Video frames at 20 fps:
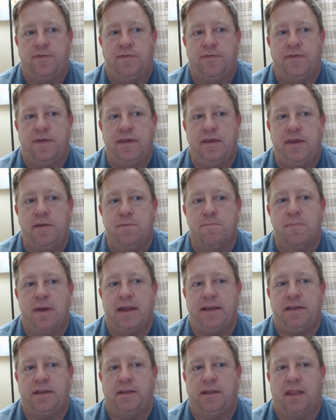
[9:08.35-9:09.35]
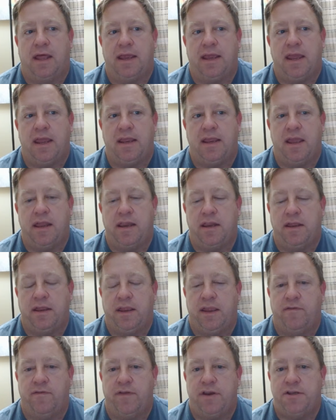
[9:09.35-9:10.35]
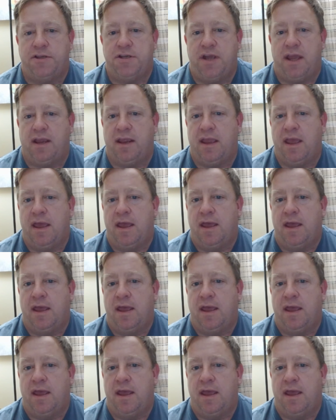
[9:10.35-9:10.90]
you think you might like it, give it a check.